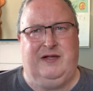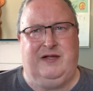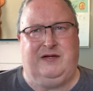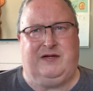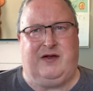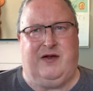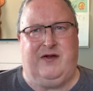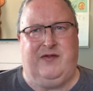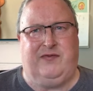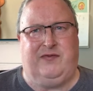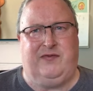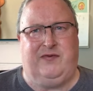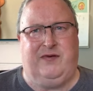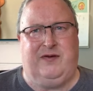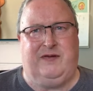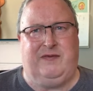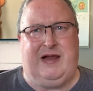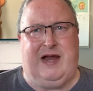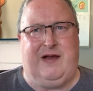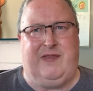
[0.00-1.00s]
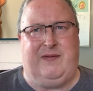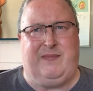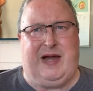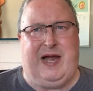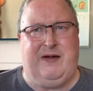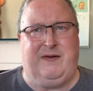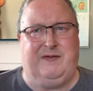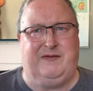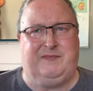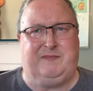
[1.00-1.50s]
going through how the
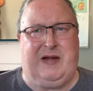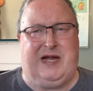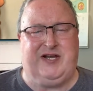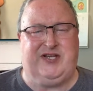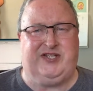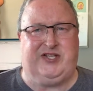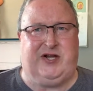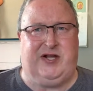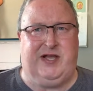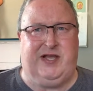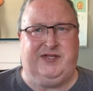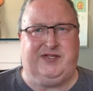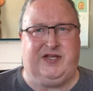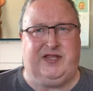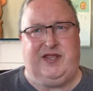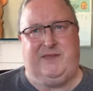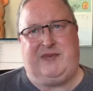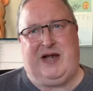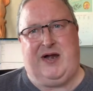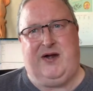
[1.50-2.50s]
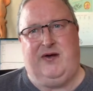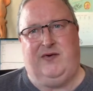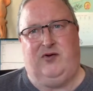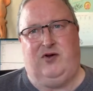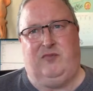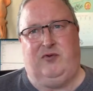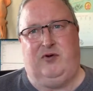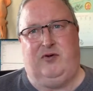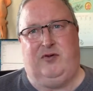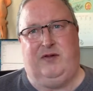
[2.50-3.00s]
science and the
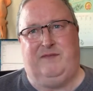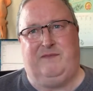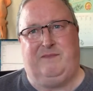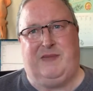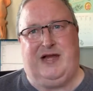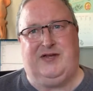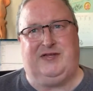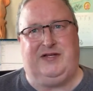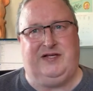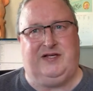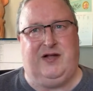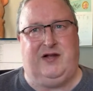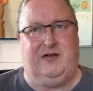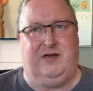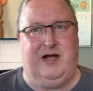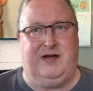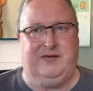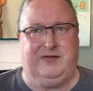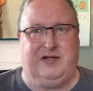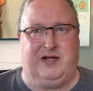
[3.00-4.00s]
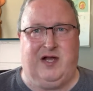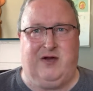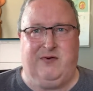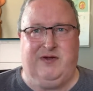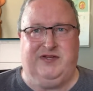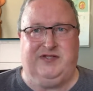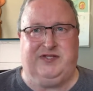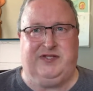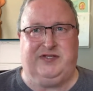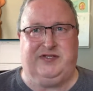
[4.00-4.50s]
paranormal basically don't like to
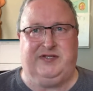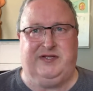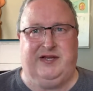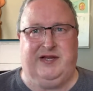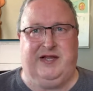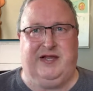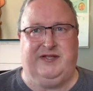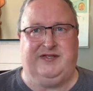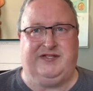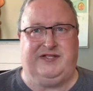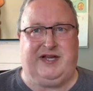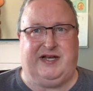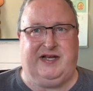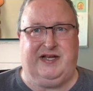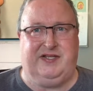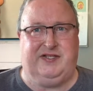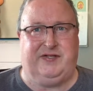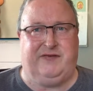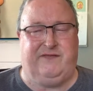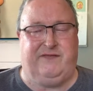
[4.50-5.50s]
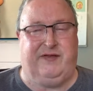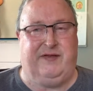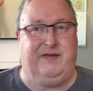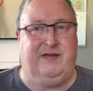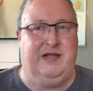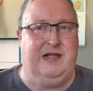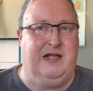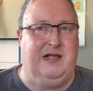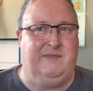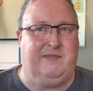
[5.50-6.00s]
coexist and how studies of the
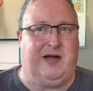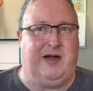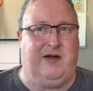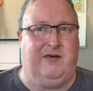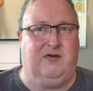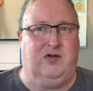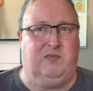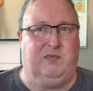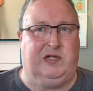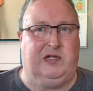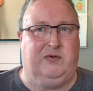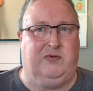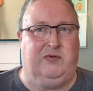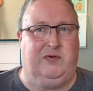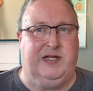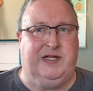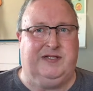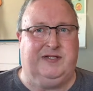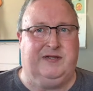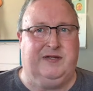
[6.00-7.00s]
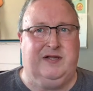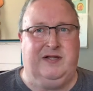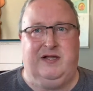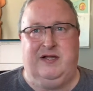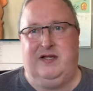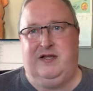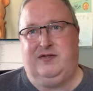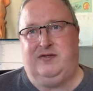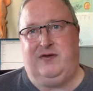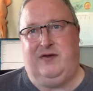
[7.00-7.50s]
paranormal always
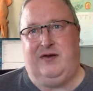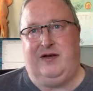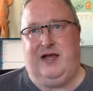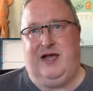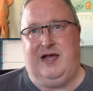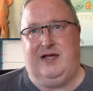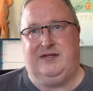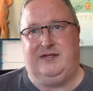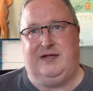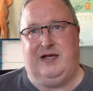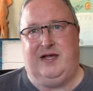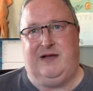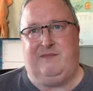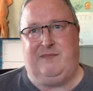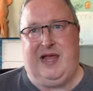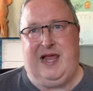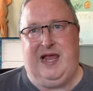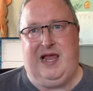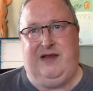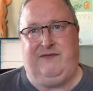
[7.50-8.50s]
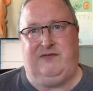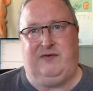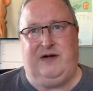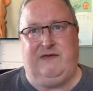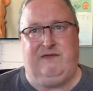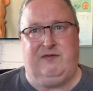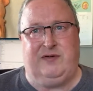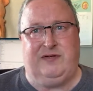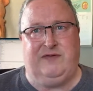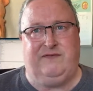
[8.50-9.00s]
turn out bad for
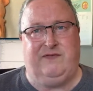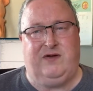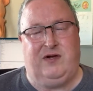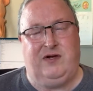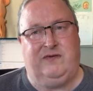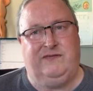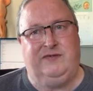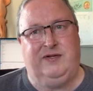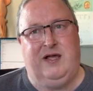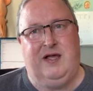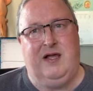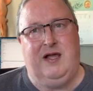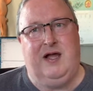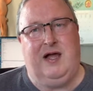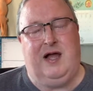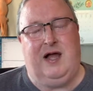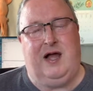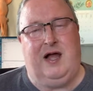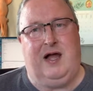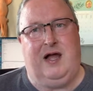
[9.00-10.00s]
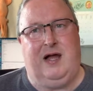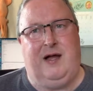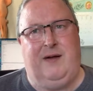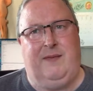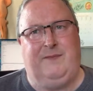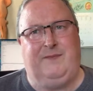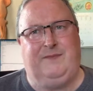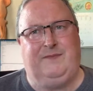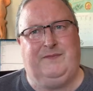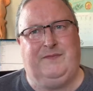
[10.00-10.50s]
everyone involved.
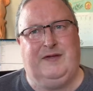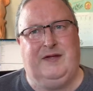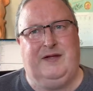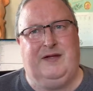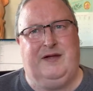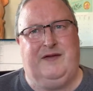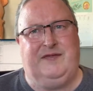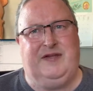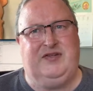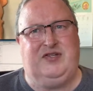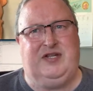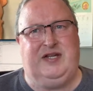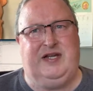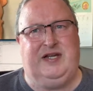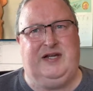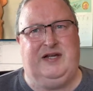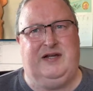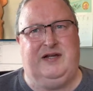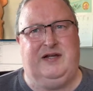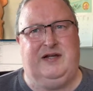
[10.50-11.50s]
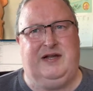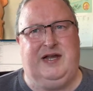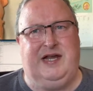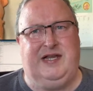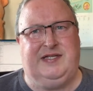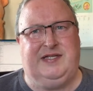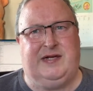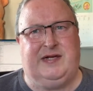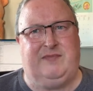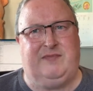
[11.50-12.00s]
And then she
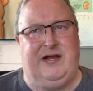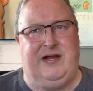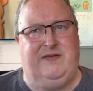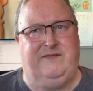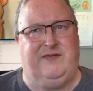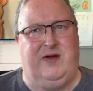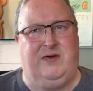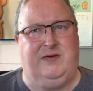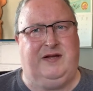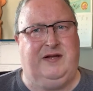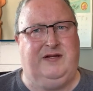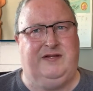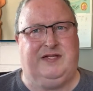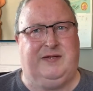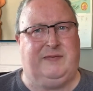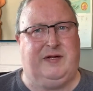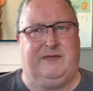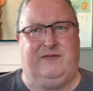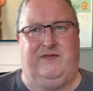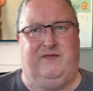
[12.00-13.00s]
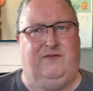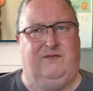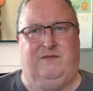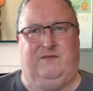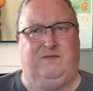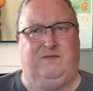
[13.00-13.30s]
ends up by invoking some type of